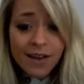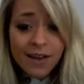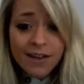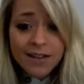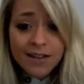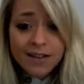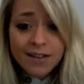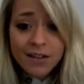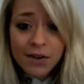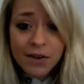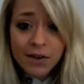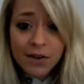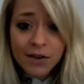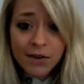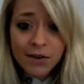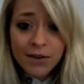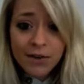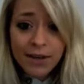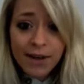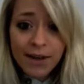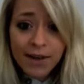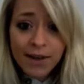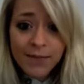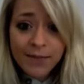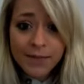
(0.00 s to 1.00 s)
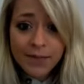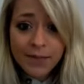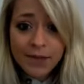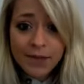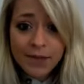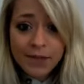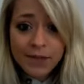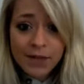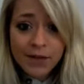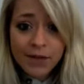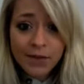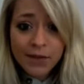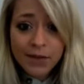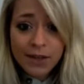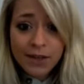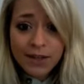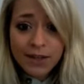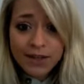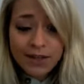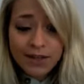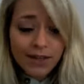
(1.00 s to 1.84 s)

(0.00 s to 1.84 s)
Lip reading: So yeah, the general thing,